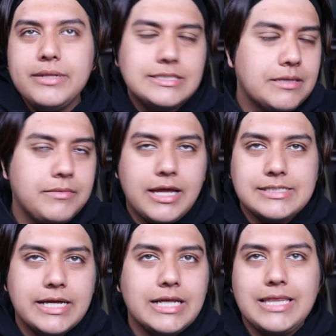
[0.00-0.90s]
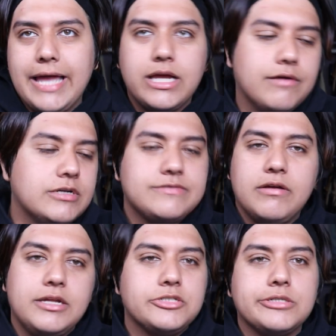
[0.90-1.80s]
the same thing as like a light coverage
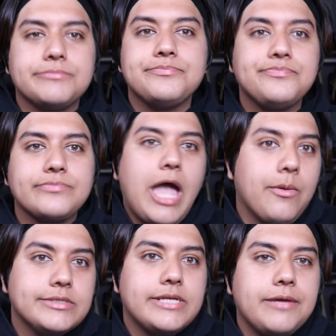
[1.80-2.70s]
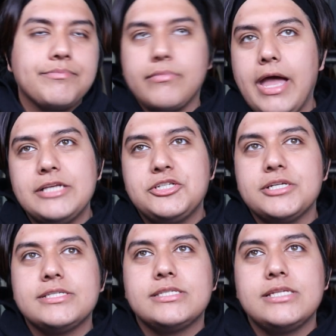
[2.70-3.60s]
foundation, I would say. It's
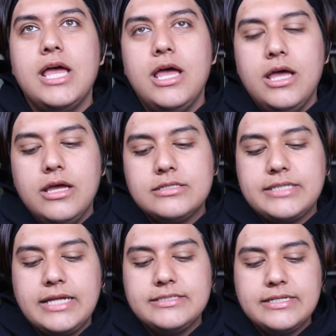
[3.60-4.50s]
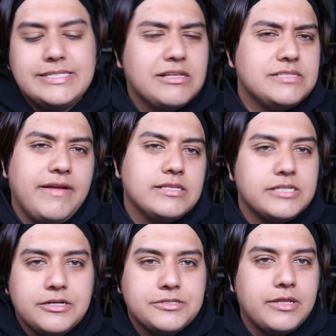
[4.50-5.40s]
just skin tint sounds
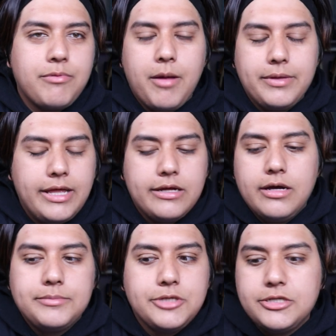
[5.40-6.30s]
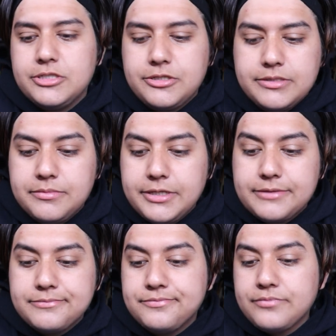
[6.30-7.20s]
fancier, so they probably like upcharge it or something.
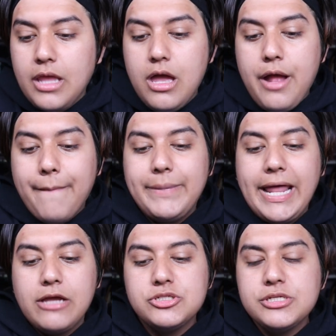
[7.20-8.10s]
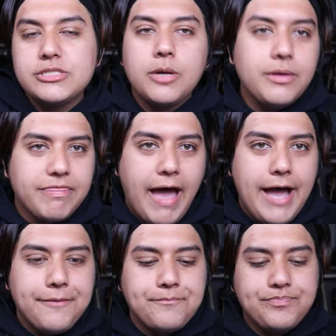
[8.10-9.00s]
But I usually start with
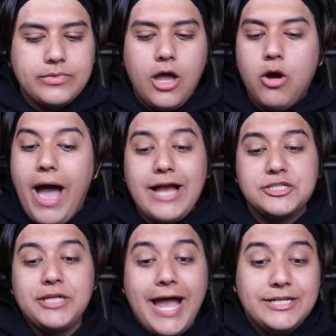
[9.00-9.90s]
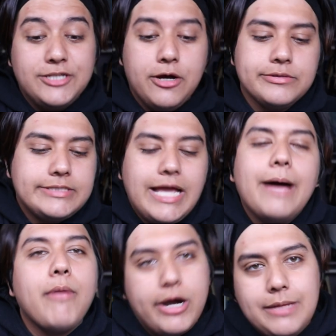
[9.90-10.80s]
that. Oh, actually I don't. See,
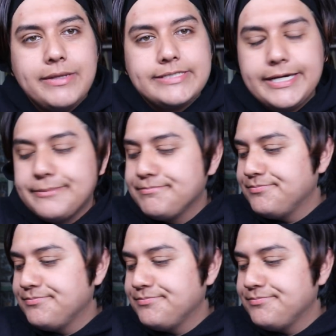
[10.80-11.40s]
I'm already messing up.